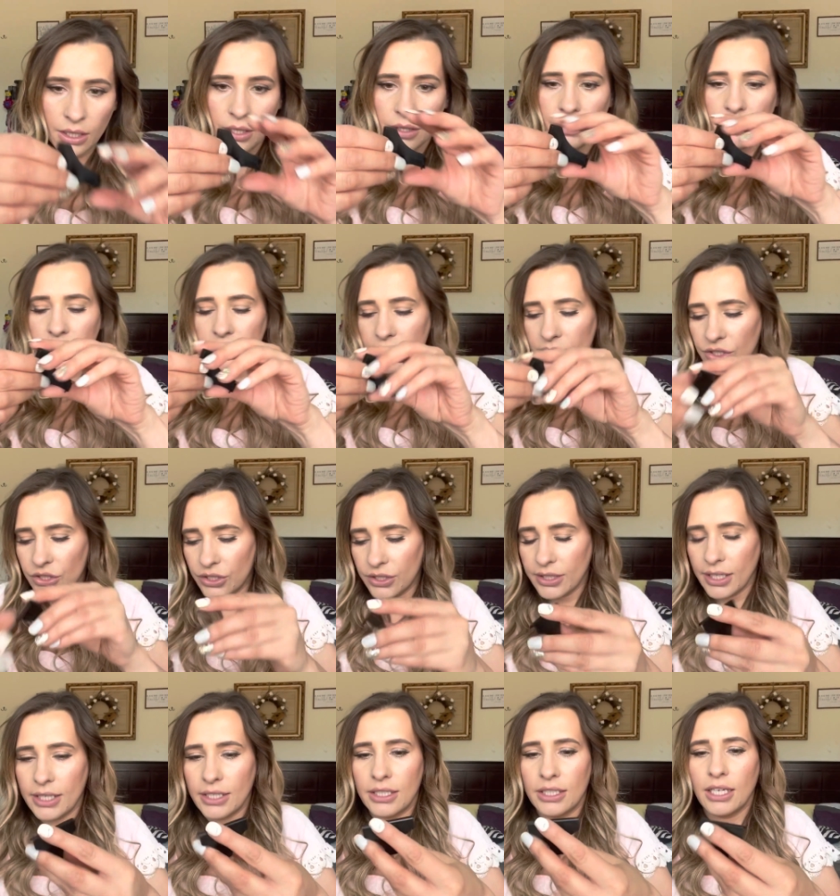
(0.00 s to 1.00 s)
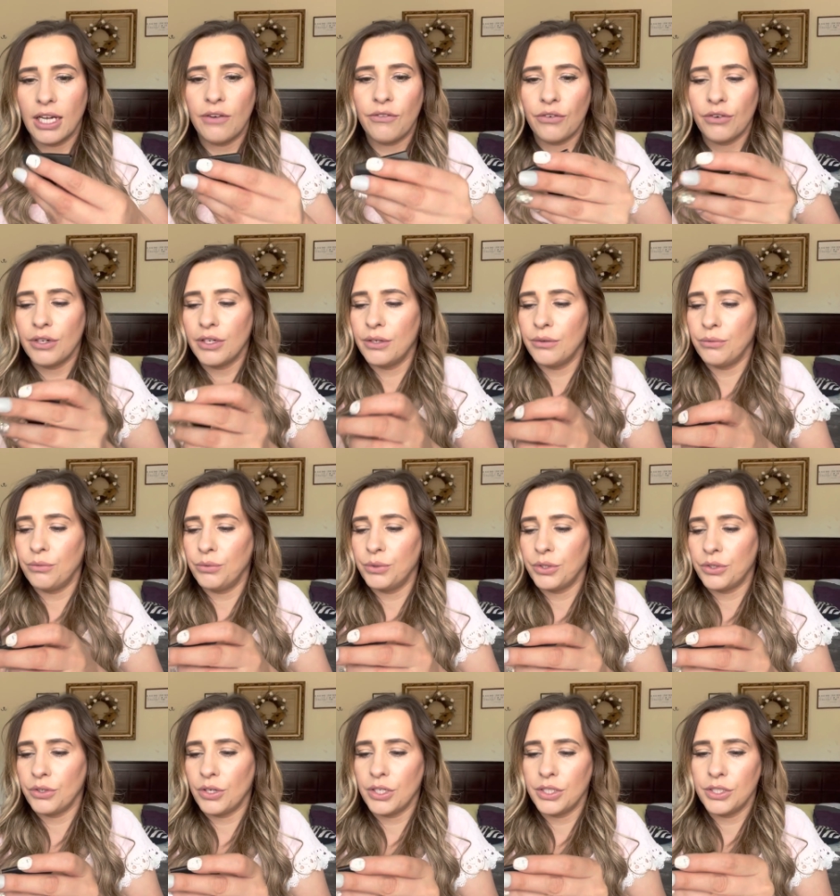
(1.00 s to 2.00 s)
this is just like to cover it when
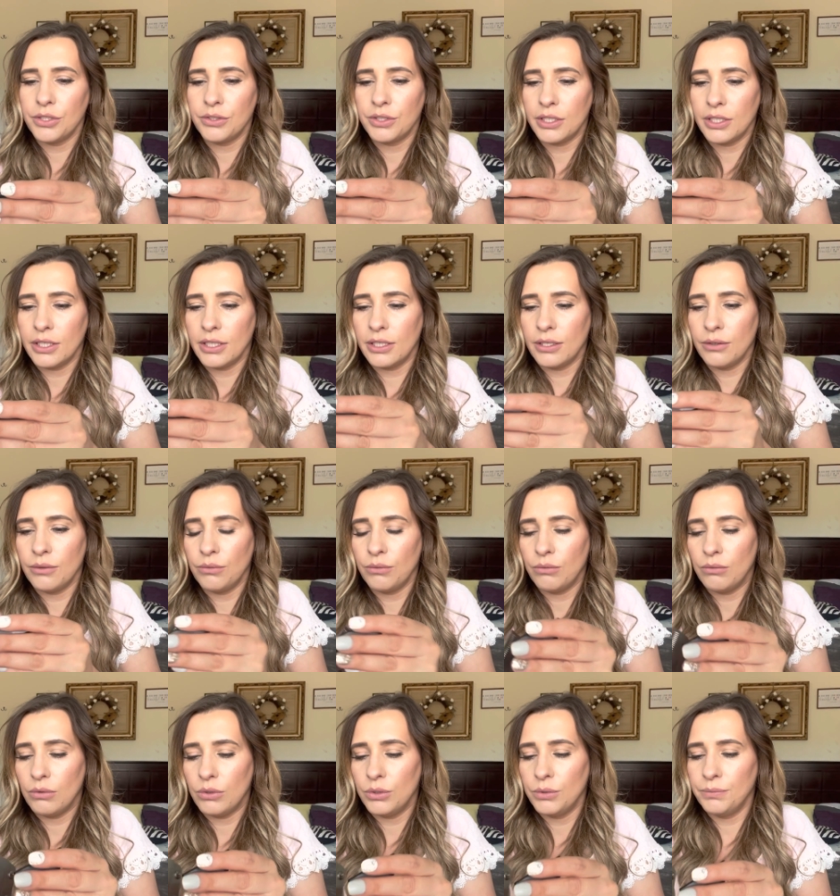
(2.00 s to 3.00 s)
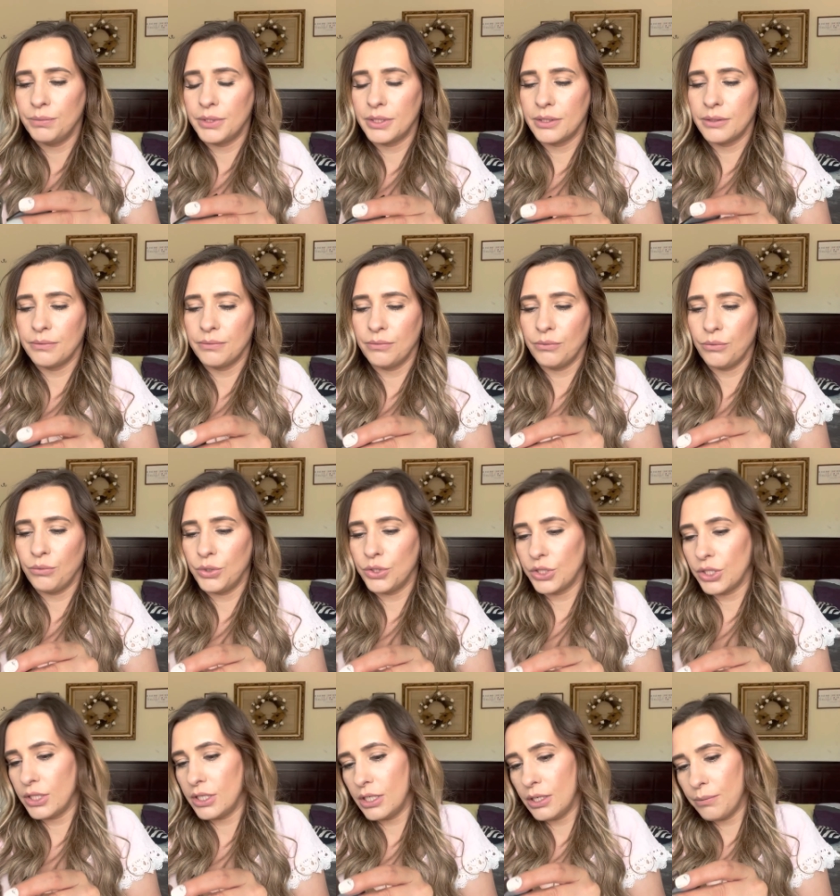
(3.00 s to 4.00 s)
you're not using it. Oops, which
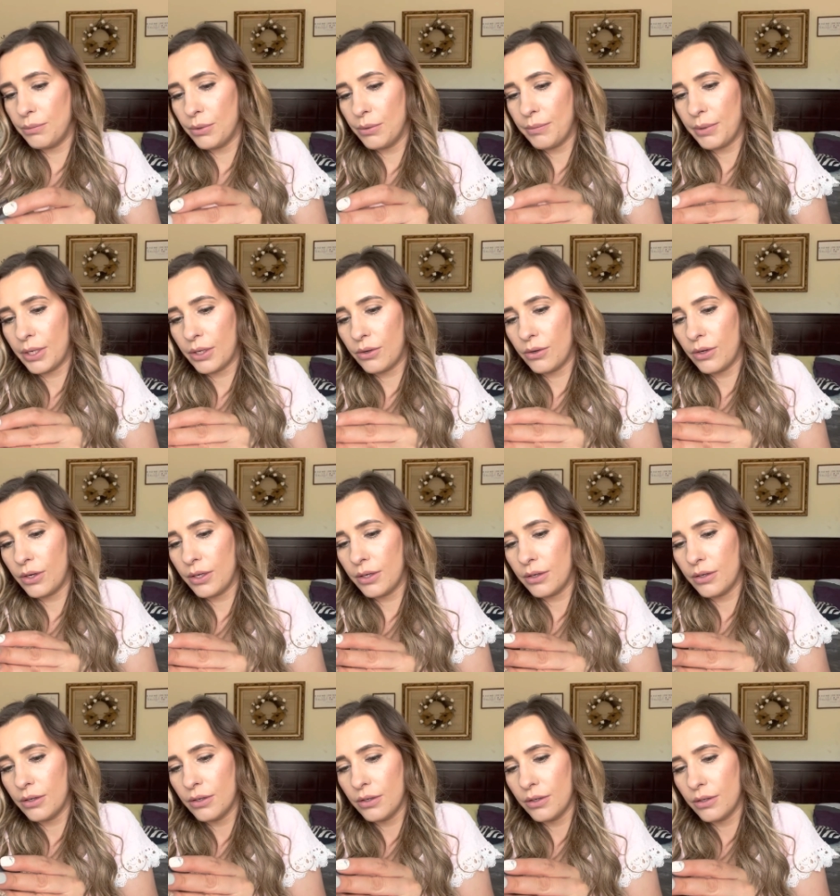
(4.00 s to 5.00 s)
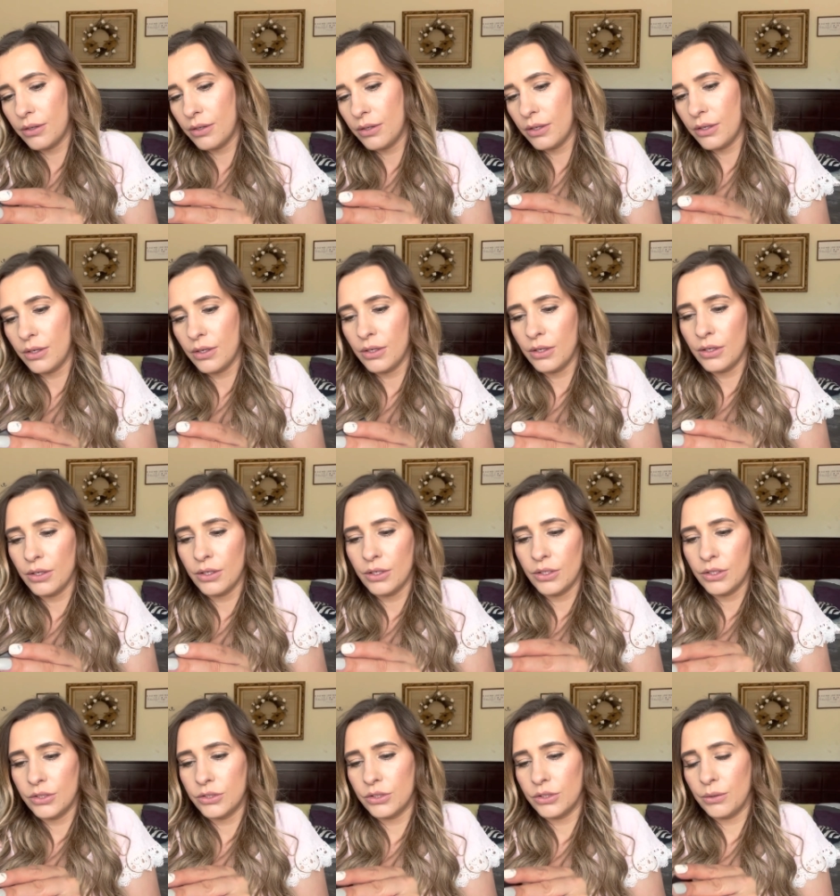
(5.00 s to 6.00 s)
I need to put back on.
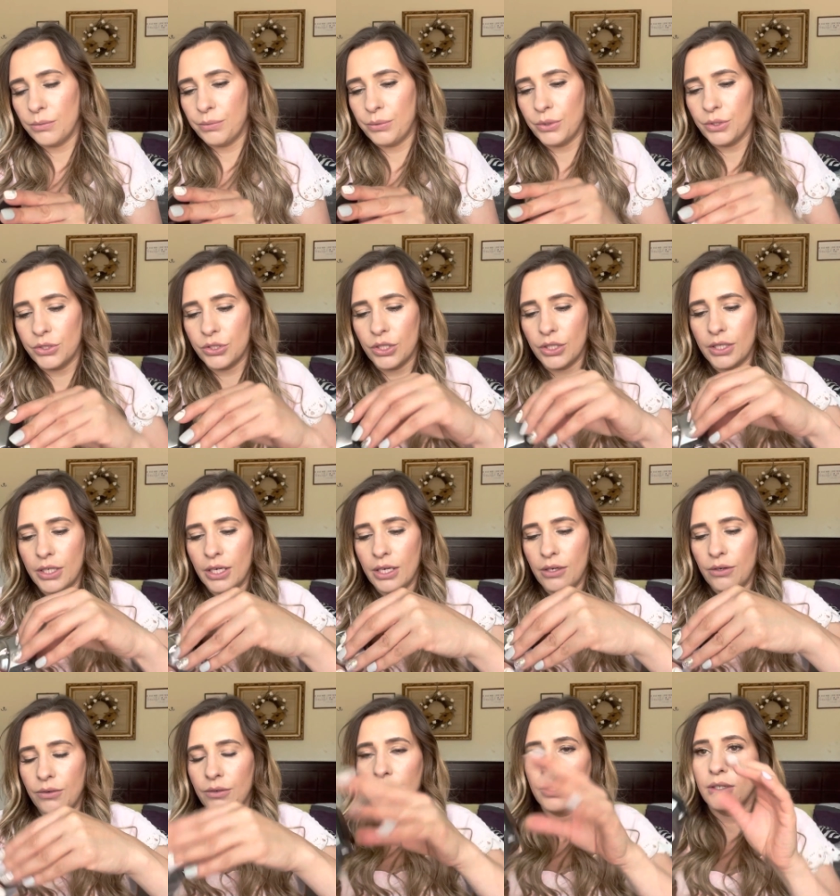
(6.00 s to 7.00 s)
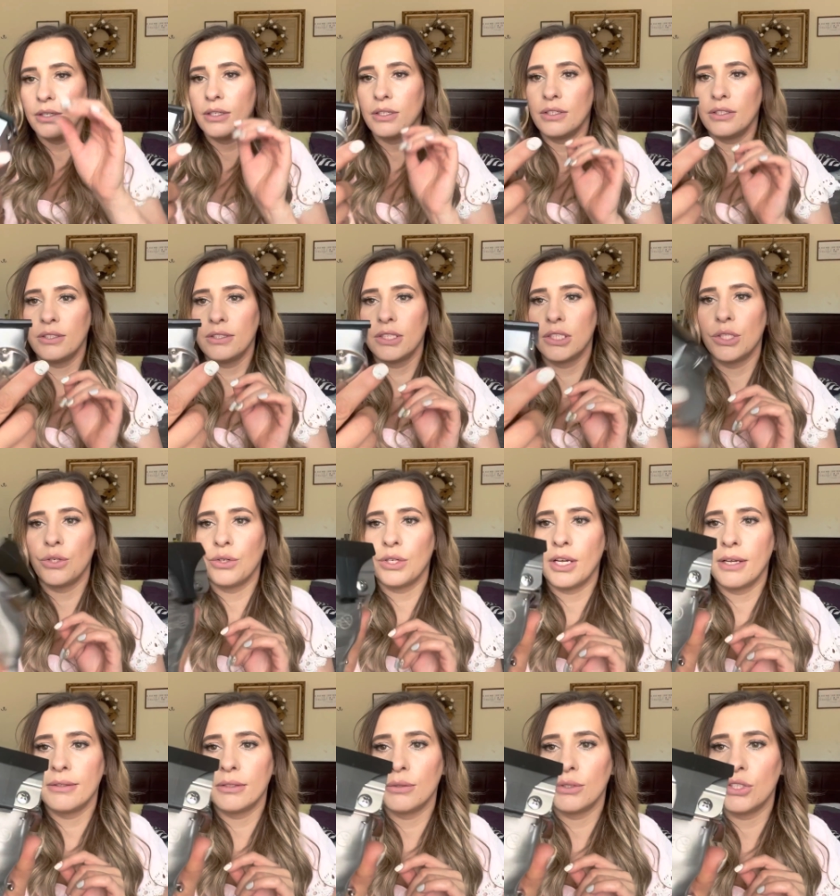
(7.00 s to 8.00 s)
So push it down. So it
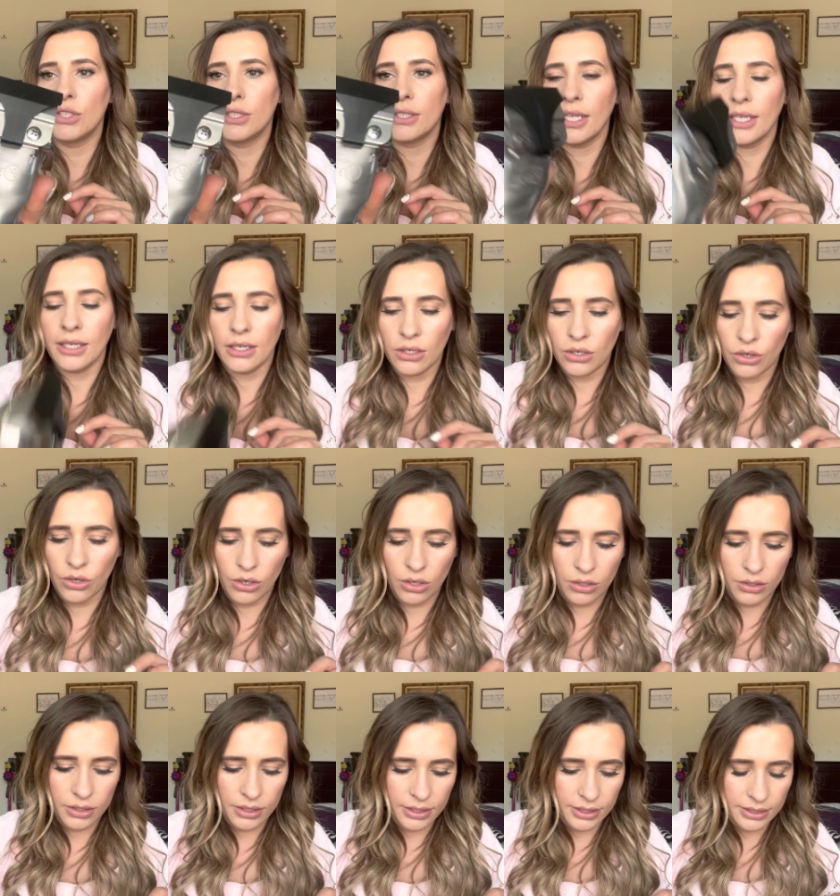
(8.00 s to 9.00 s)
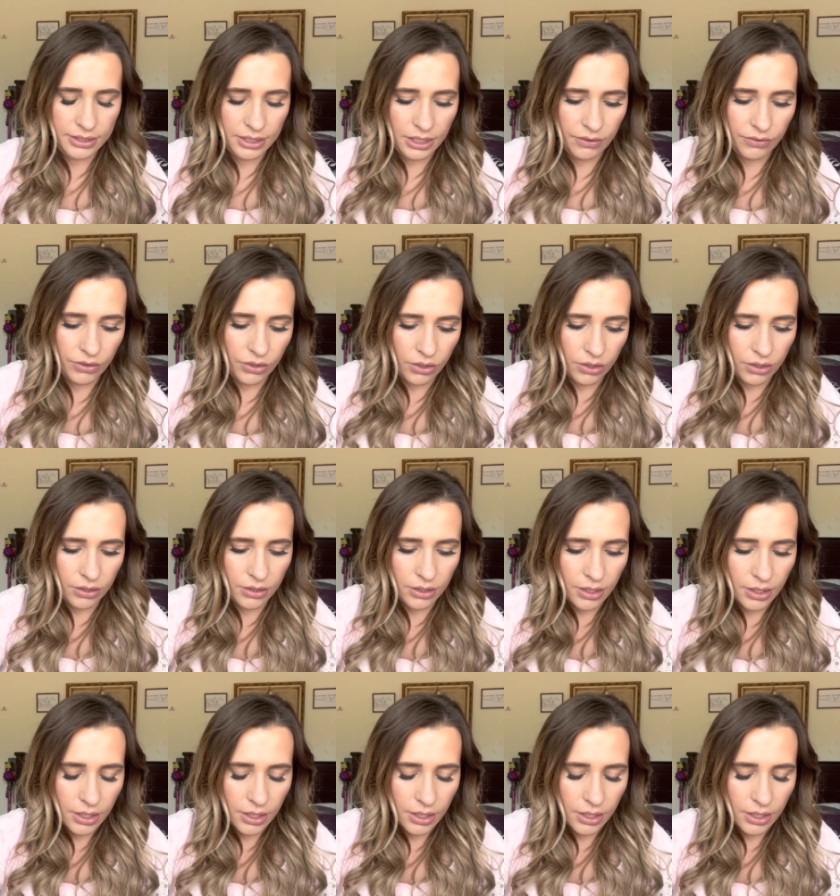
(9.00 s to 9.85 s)
comes with just like a guard, a safeguard,